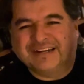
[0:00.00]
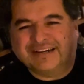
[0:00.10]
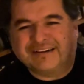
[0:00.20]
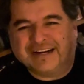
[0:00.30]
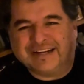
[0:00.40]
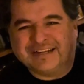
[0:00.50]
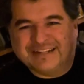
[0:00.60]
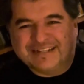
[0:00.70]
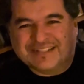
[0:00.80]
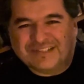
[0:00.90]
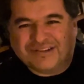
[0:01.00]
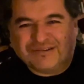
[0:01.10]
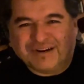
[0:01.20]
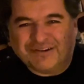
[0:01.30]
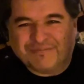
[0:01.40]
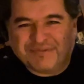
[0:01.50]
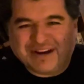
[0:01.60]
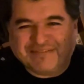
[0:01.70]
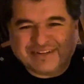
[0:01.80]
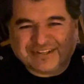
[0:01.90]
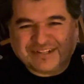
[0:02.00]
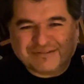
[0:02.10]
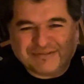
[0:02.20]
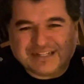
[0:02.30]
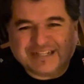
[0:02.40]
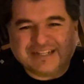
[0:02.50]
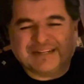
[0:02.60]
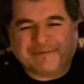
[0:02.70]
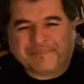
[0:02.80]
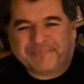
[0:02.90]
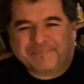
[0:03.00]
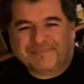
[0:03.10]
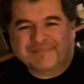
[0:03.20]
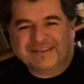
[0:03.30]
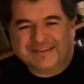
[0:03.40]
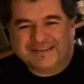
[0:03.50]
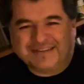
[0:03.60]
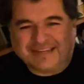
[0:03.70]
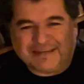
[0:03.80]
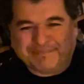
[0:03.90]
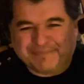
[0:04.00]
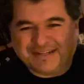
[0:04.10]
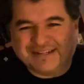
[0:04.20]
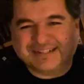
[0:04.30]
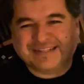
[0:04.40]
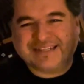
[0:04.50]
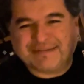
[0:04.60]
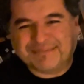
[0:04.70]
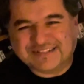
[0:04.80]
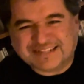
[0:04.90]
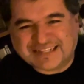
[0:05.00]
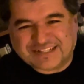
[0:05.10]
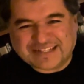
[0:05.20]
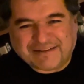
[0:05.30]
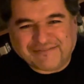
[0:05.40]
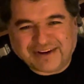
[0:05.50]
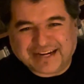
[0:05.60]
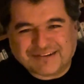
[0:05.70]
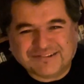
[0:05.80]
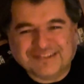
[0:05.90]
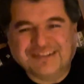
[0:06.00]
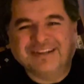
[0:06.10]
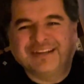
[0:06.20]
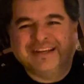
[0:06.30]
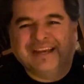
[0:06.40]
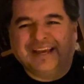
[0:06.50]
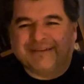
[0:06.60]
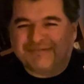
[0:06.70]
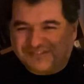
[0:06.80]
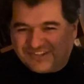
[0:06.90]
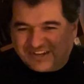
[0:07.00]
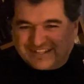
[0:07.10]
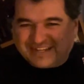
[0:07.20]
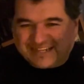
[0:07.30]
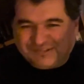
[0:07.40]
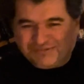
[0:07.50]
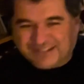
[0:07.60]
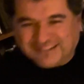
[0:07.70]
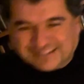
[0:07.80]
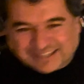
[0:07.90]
All right, so I hope you're having a good one. Keep listening to that vinyl, and we'll see you on the next one.